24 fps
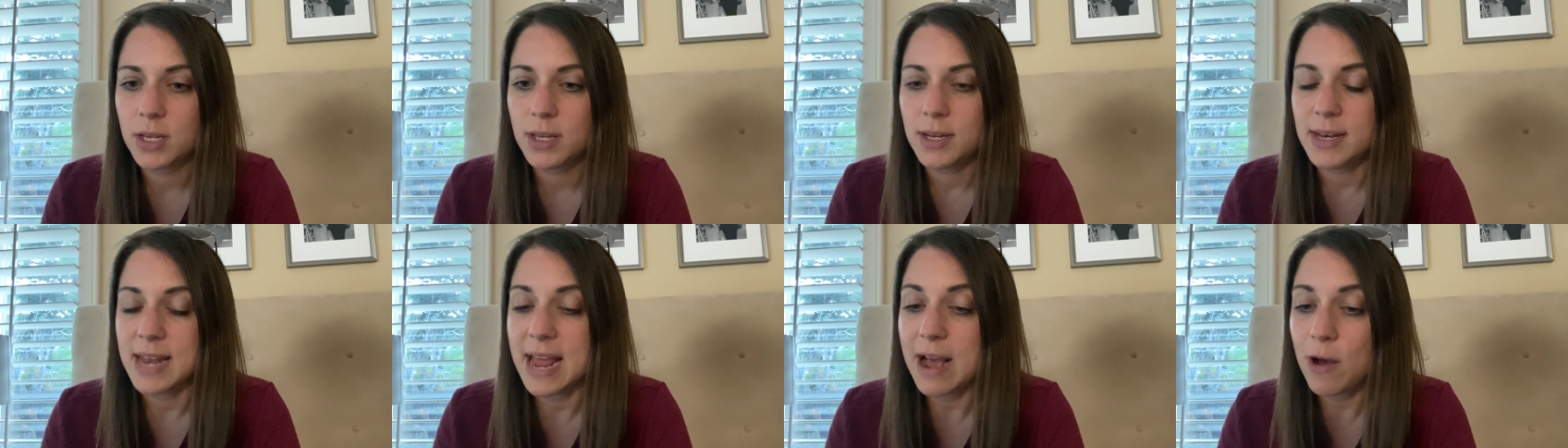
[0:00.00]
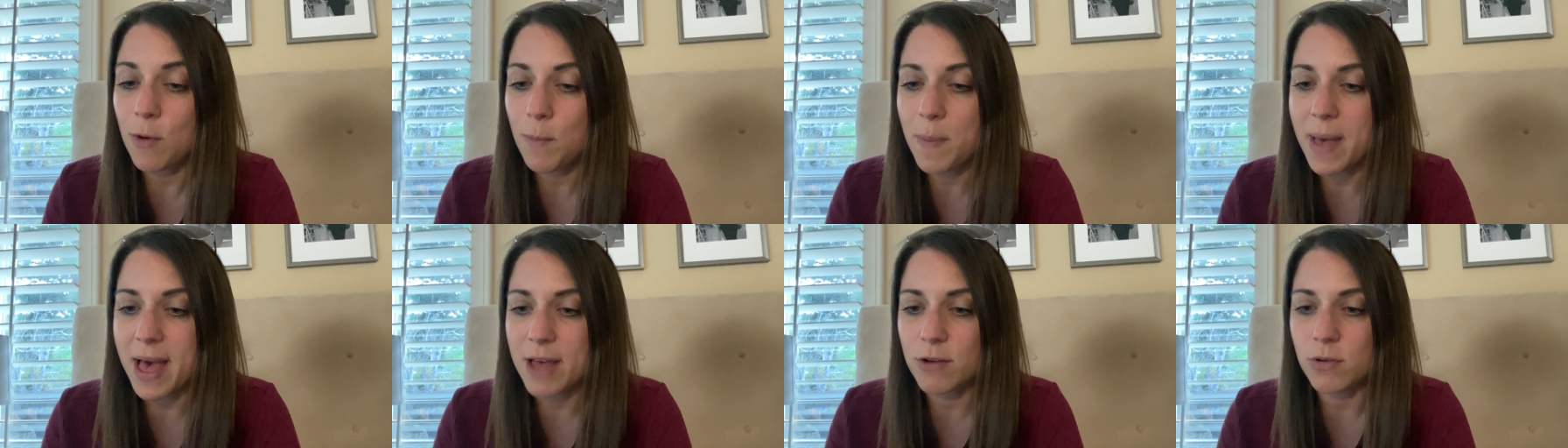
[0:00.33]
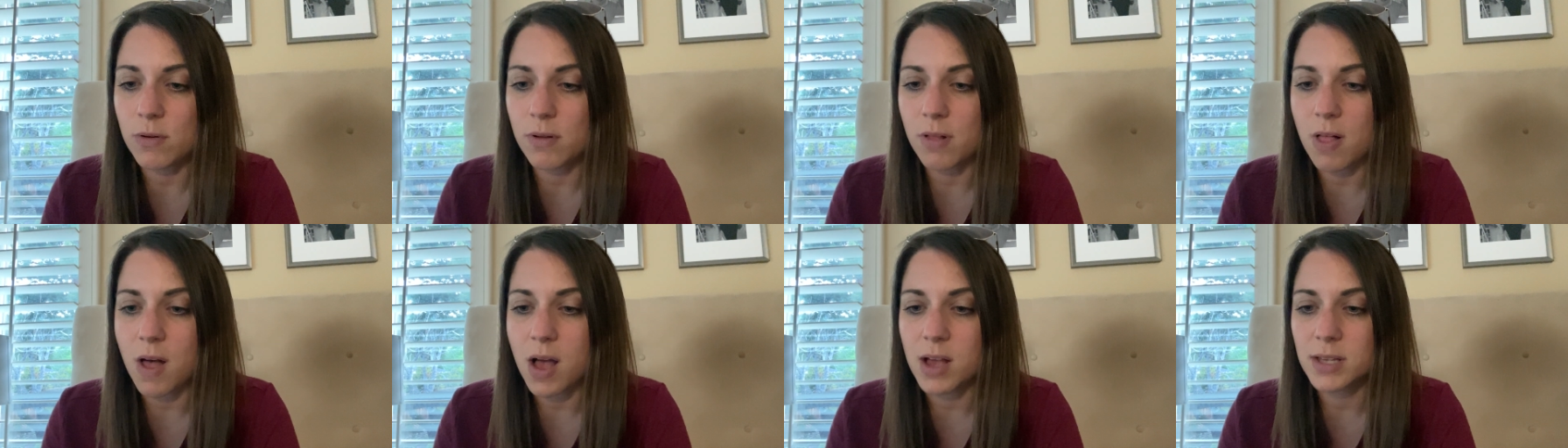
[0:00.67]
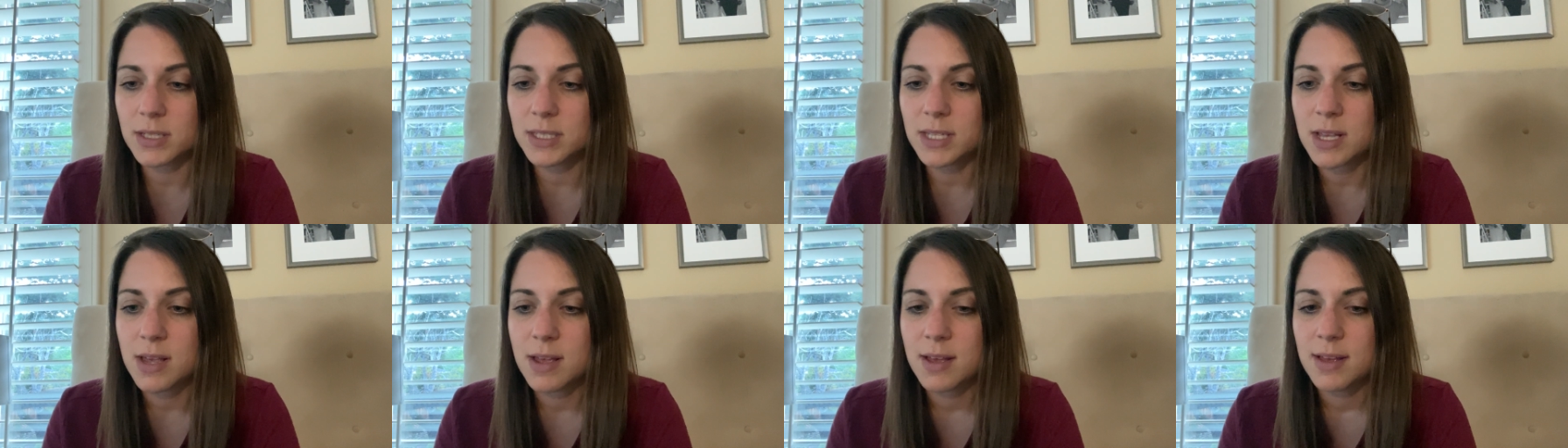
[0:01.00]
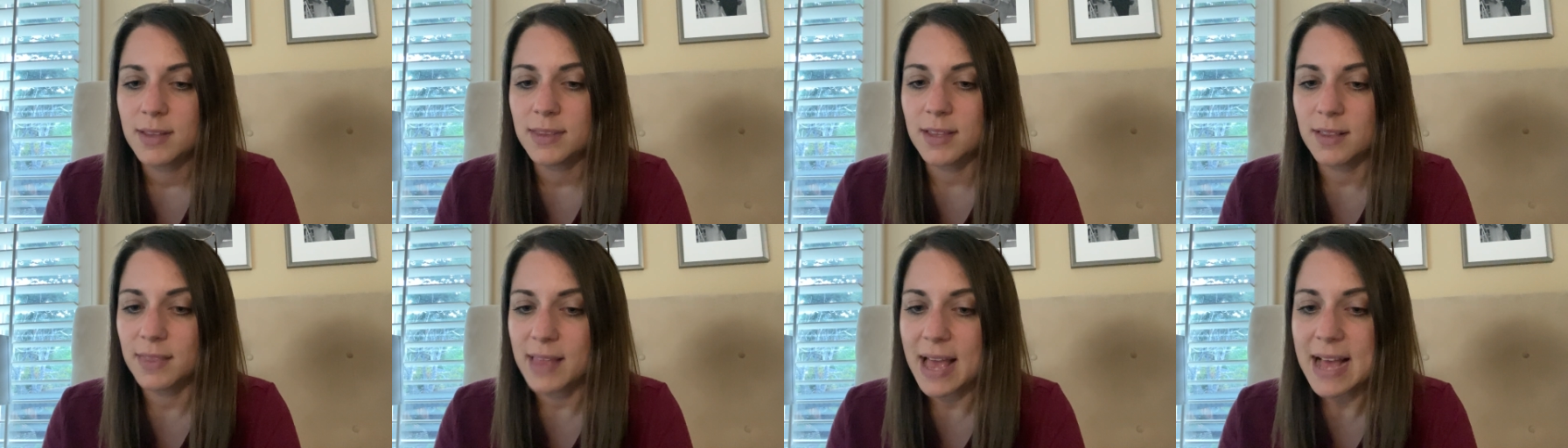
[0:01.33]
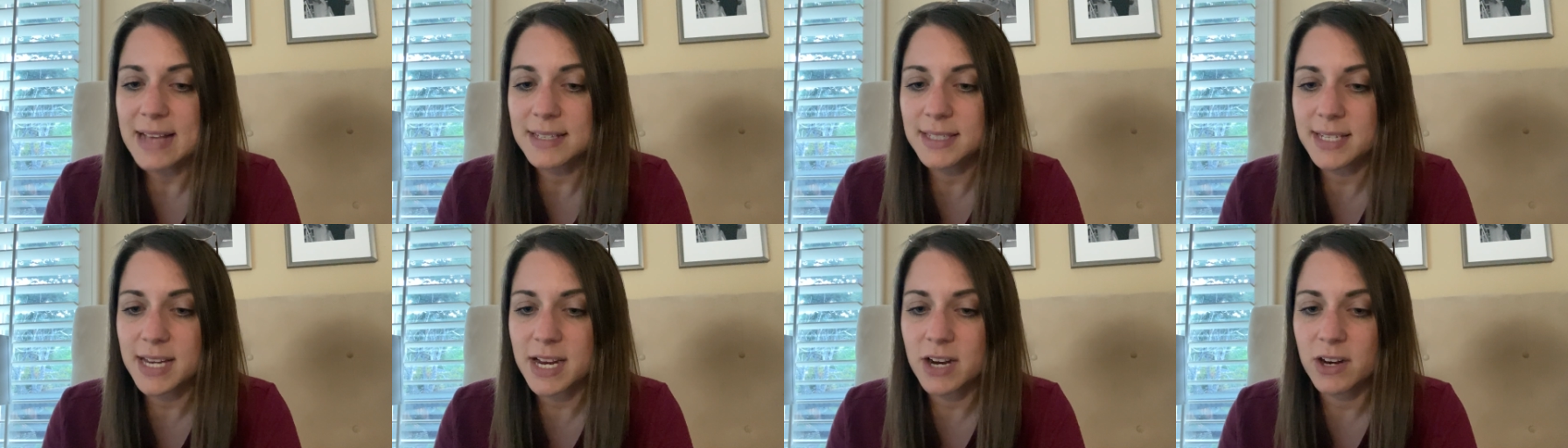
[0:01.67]
Now Battle-Claws. The
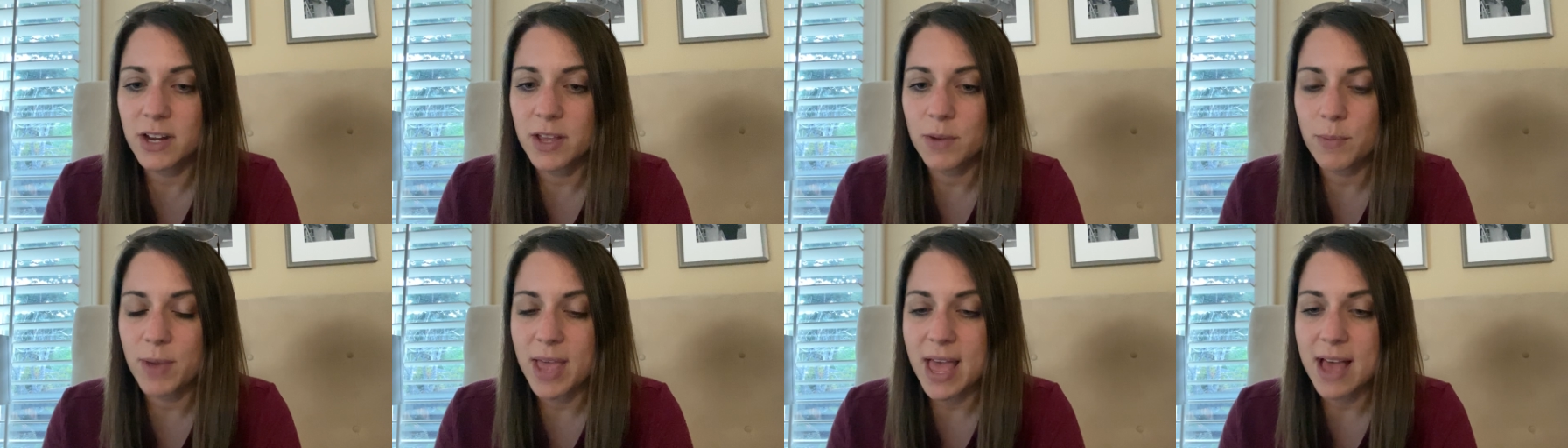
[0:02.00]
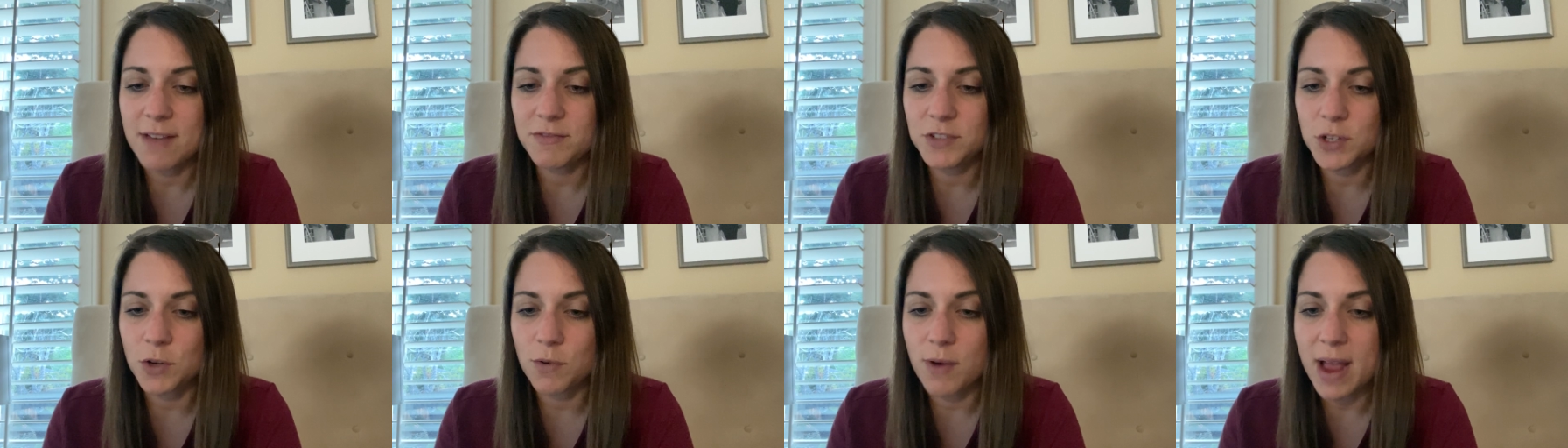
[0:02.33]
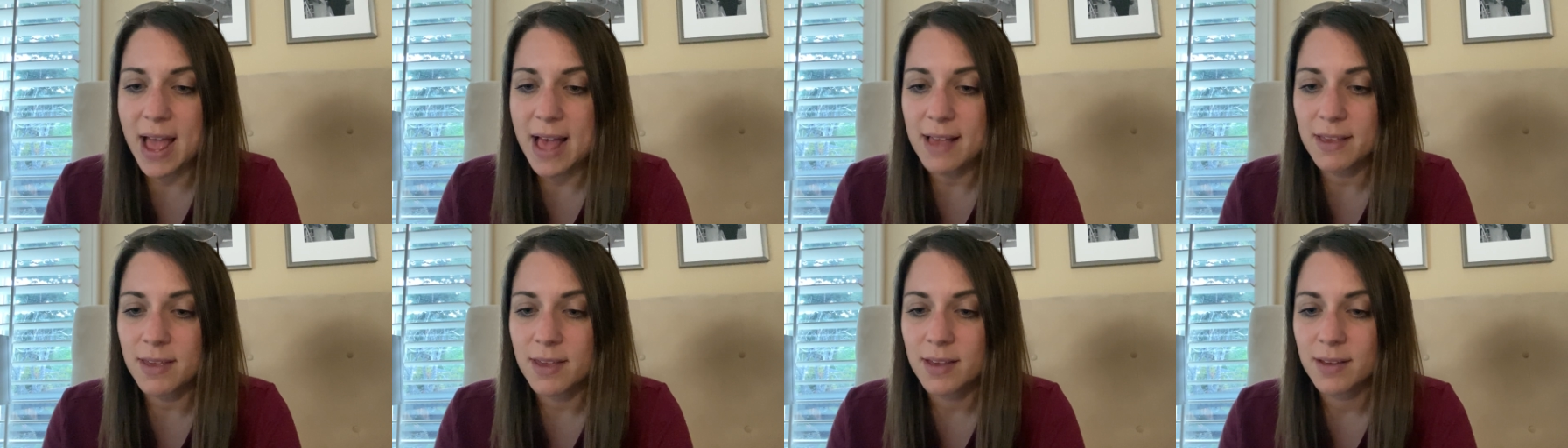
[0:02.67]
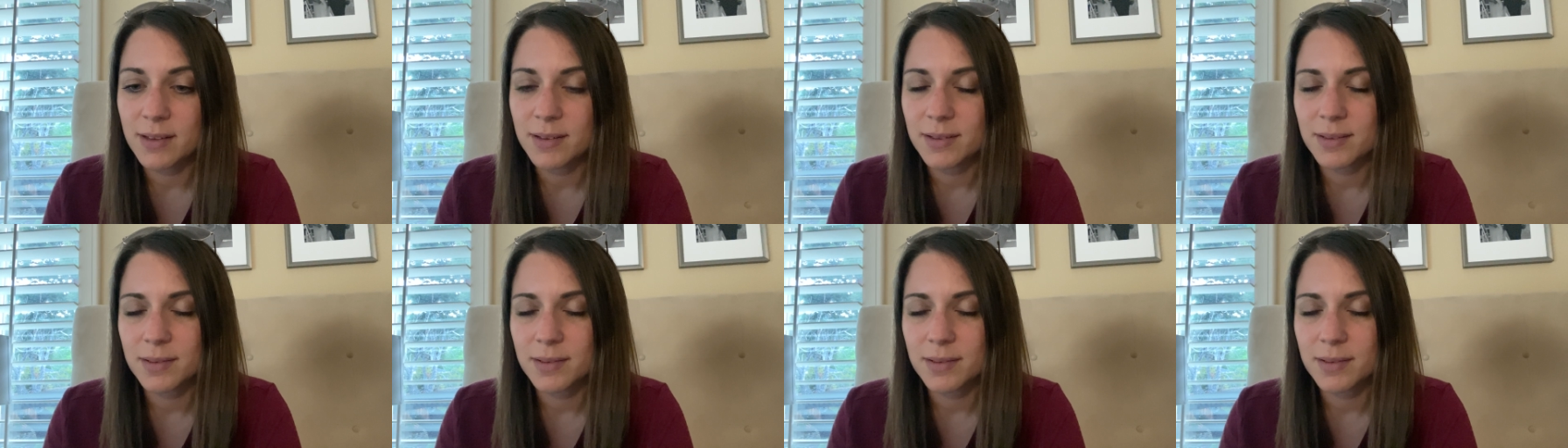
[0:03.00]
last area we have to crack,